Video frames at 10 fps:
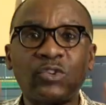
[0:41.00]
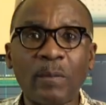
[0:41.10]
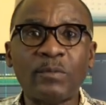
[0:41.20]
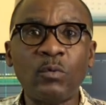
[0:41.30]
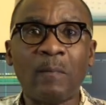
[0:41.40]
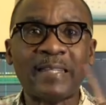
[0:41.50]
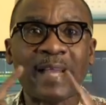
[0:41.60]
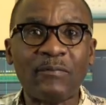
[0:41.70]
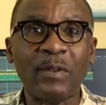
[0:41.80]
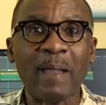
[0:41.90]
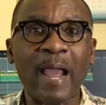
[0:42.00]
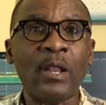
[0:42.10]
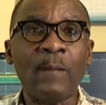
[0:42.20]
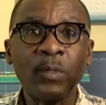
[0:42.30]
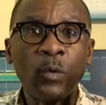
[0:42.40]
is something you must have in
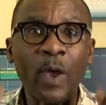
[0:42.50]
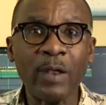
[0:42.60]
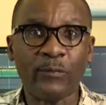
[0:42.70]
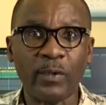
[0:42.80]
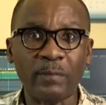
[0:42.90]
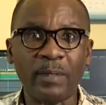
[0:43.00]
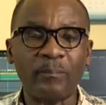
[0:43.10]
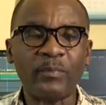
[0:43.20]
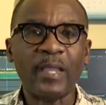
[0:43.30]
mind when filming.